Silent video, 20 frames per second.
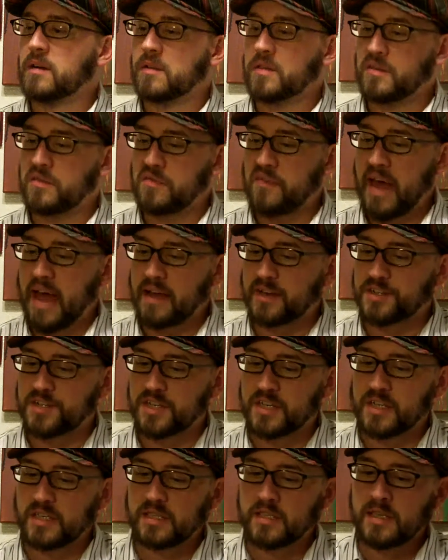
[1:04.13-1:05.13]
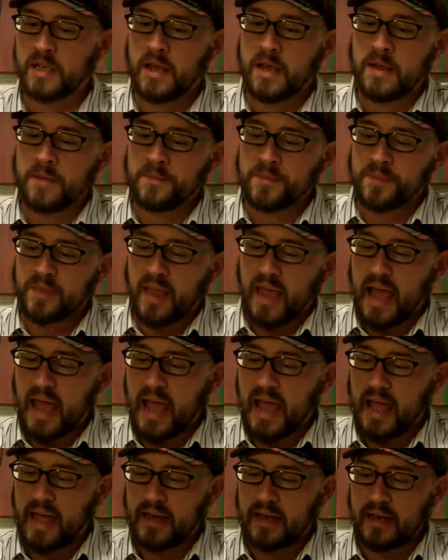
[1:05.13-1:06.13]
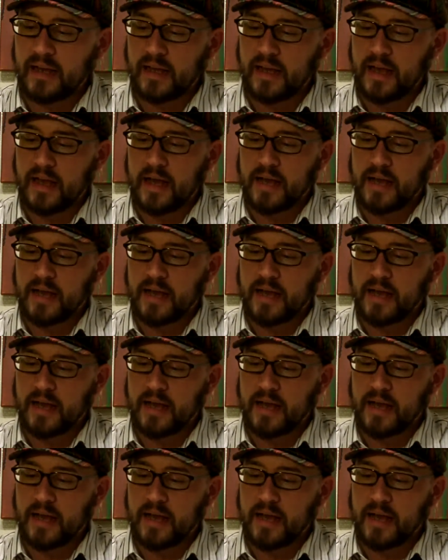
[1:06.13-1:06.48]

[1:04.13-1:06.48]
here with the fact sheets. And